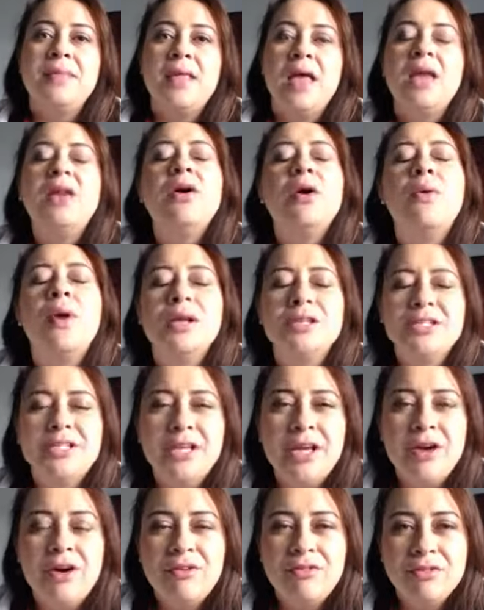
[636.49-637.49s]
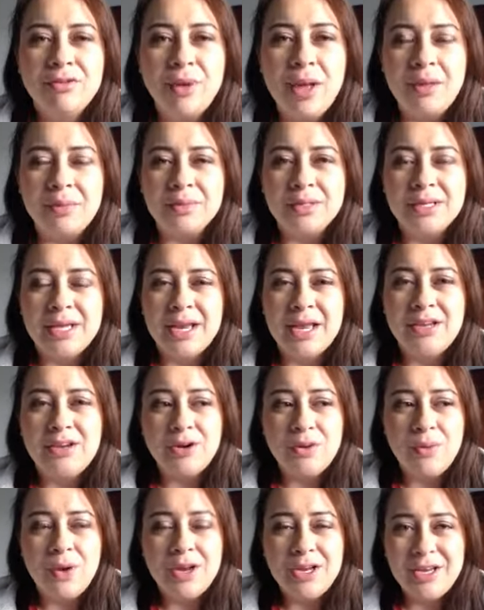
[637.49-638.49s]
I don't want you to get overwhelmed, and I
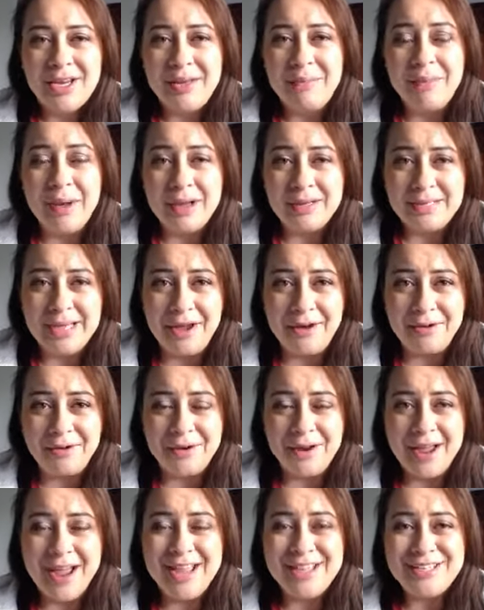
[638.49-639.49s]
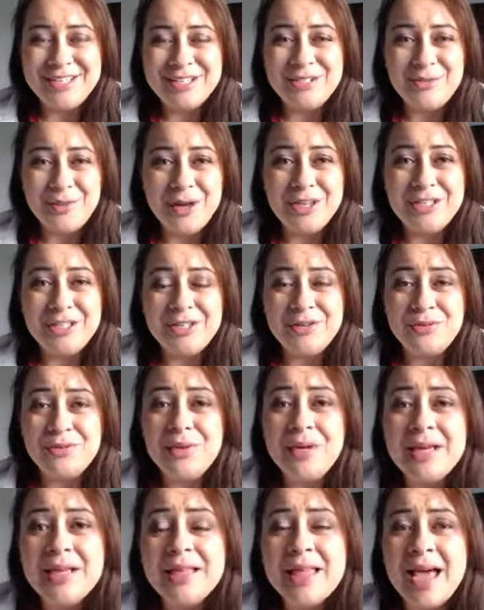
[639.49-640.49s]
don't want you to get bogged down. I just want you to
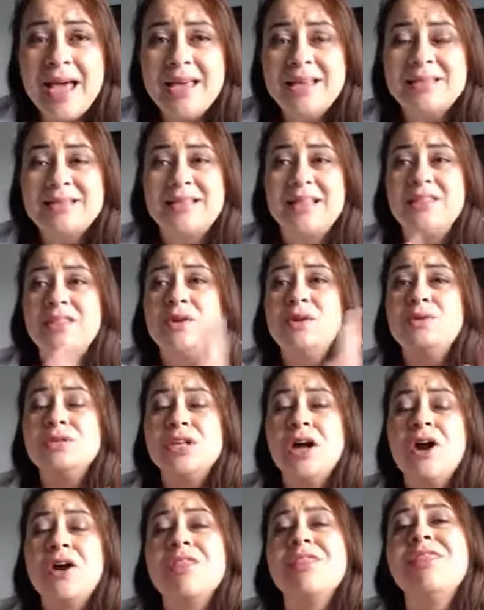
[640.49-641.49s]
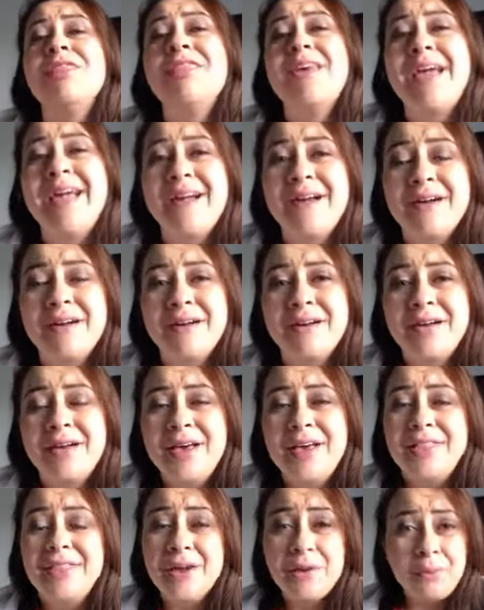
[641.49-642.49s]
realize that those are there.
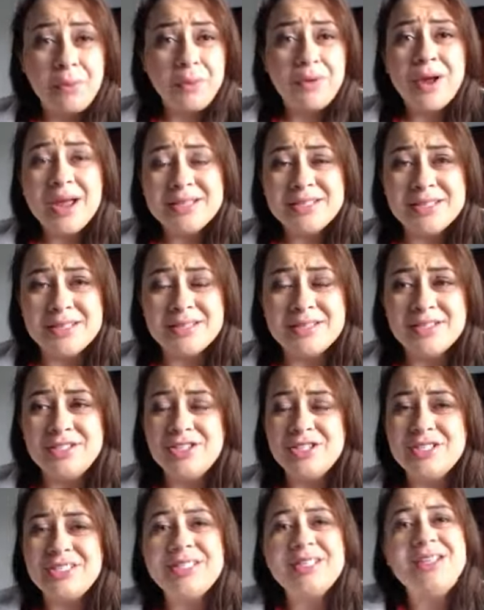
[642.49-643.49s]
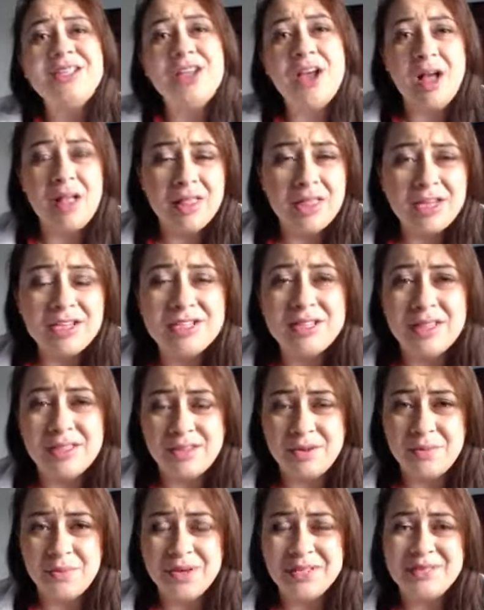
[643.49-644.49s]
They're present. Just acknowledge that
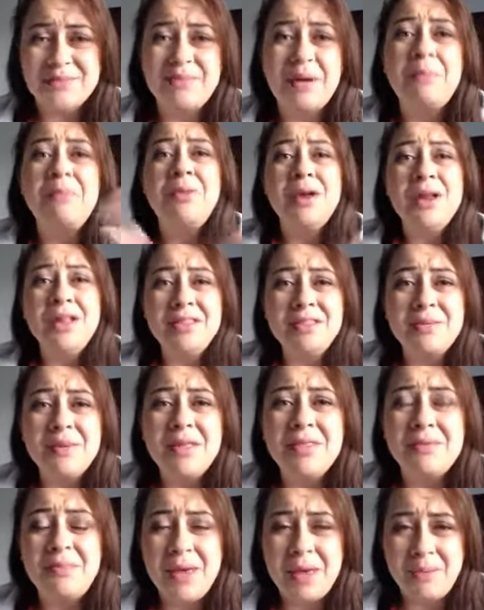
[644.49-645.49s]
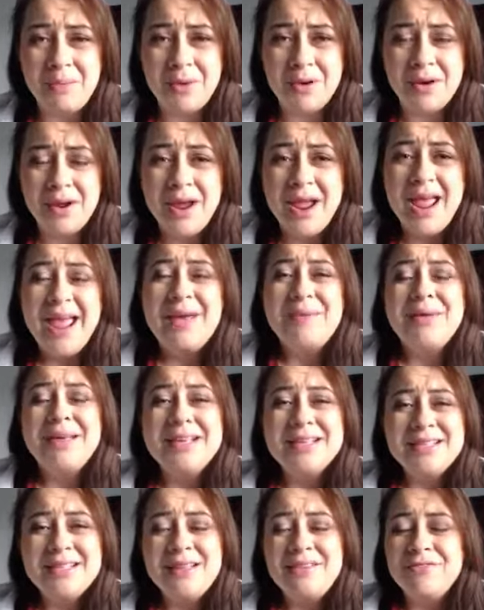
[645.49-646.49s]
they're present by putting them on the paper,
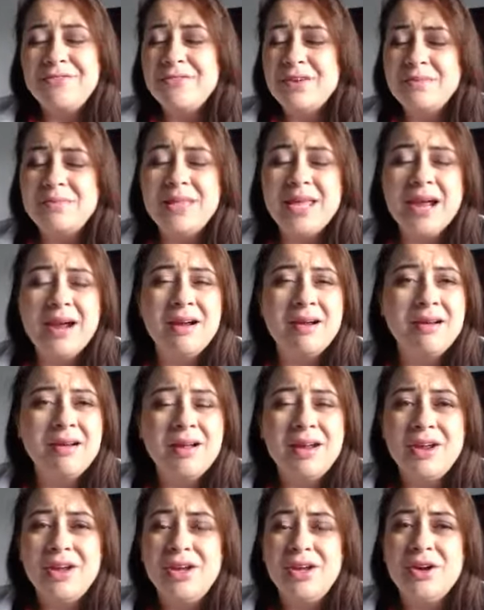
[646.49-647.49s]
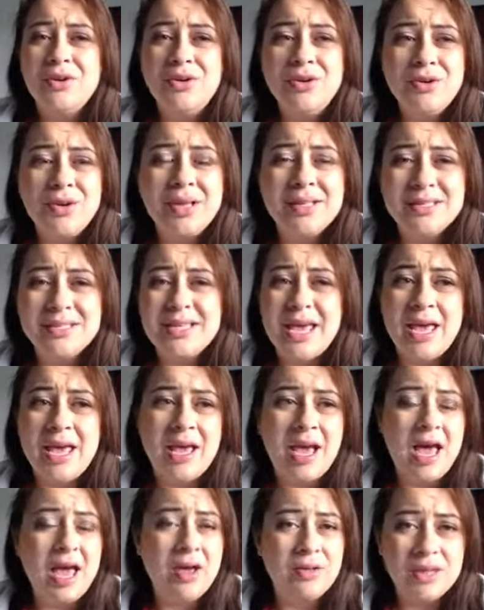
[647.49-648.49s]
because then from there, you can say,
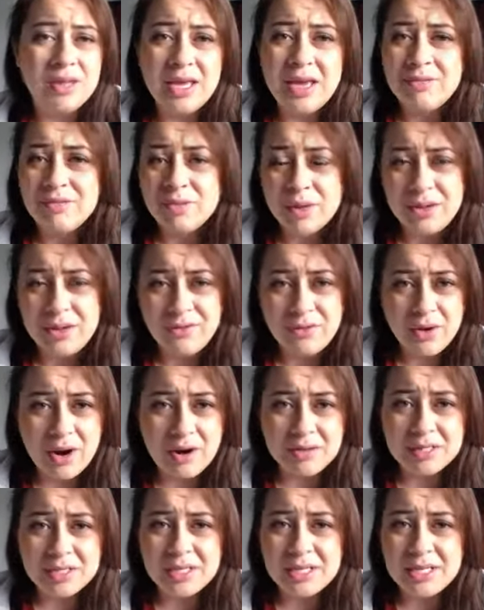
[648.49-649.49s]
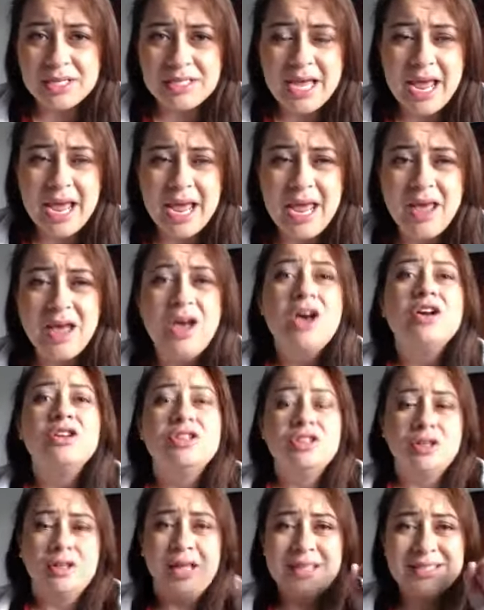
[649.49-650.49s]
I only have 24 hours in a day,
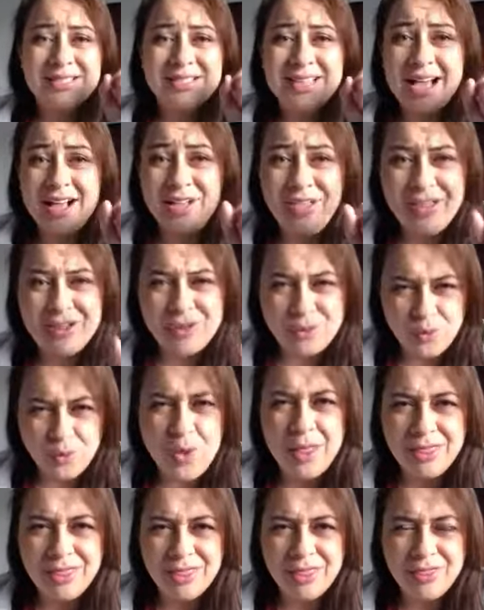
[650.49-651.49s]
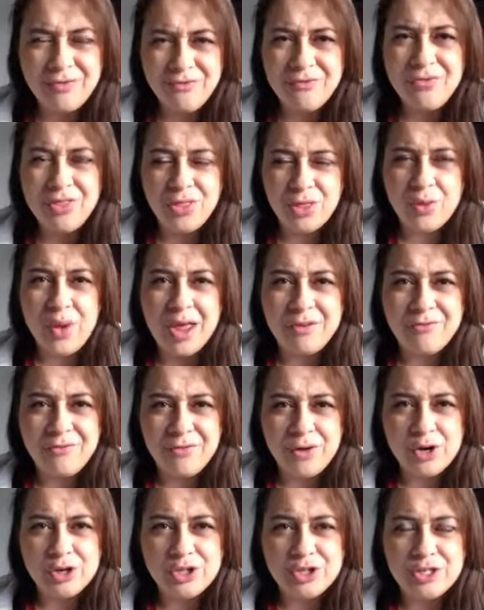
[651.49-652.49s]
so let's tackle this one threat
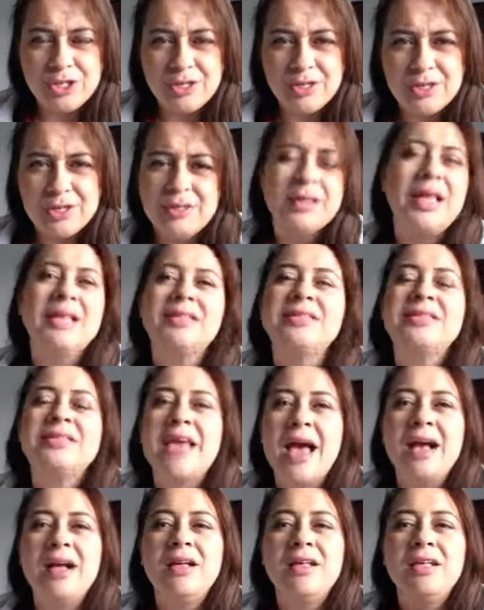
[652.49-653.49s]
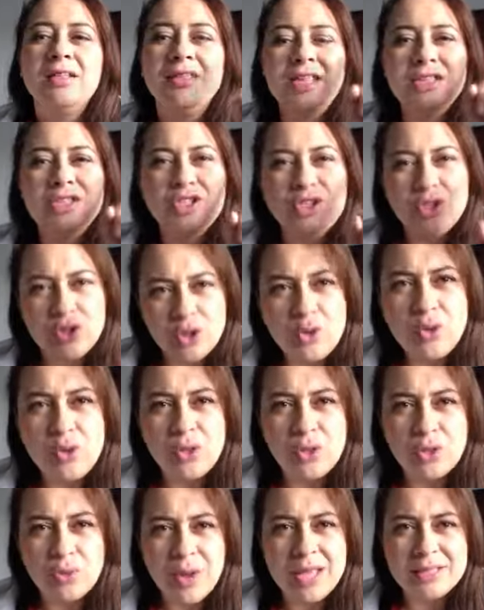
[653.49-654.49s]
first. Let's tackle these
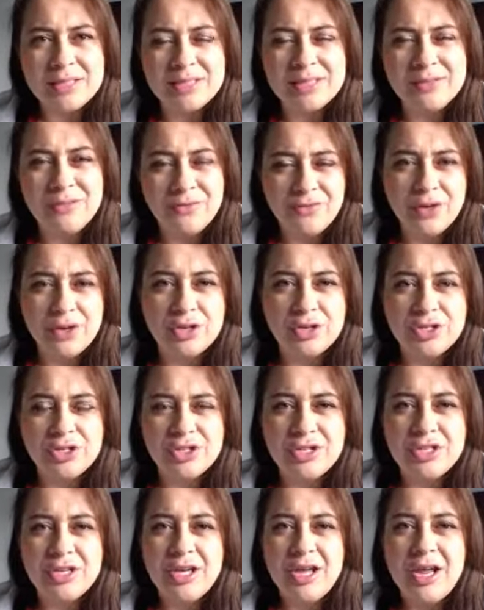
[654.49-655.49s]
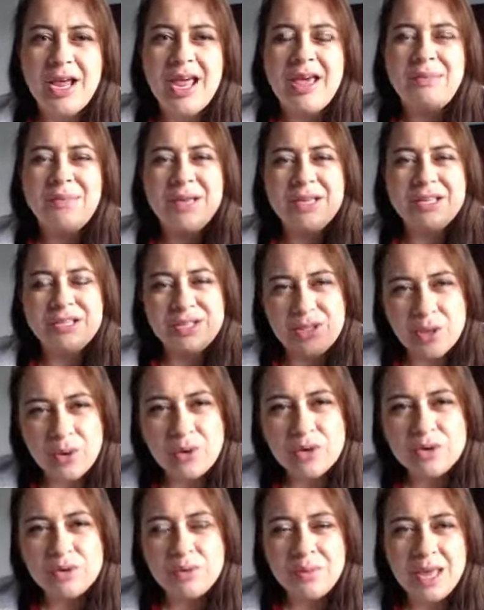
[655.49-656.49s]
2 threats first, because
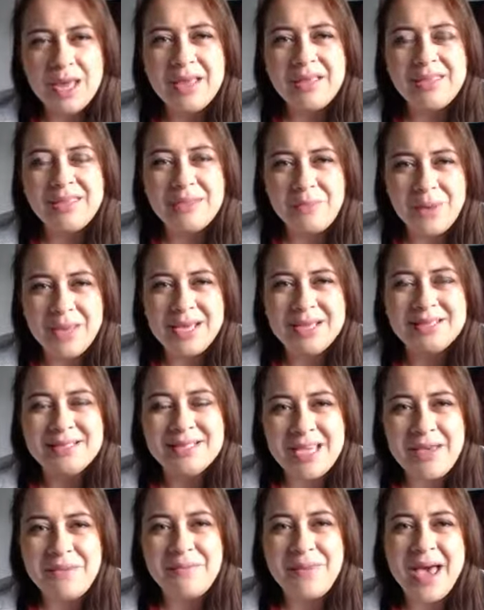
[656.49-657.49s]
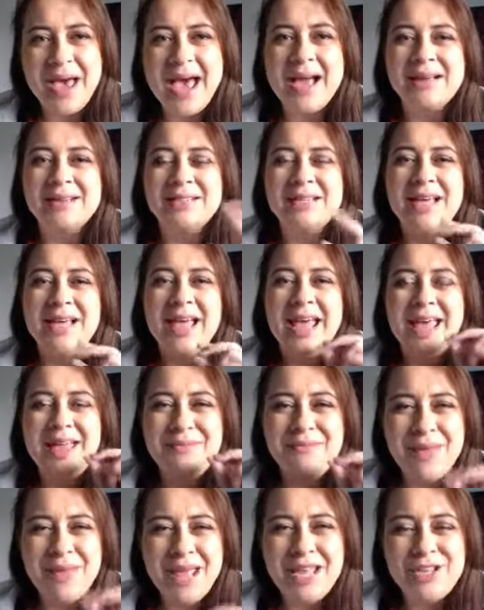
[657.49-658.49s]
those will make the biggest impact
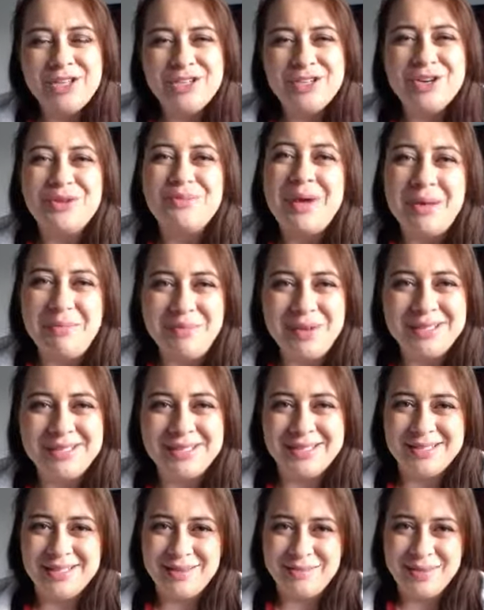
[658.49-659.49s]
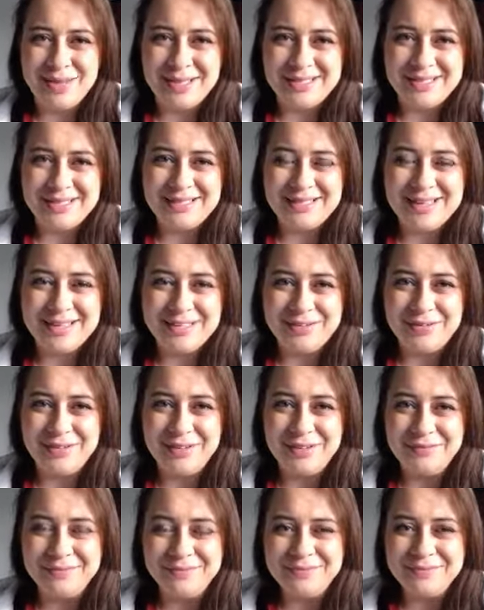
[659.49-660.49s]
in making sure my business can be successful.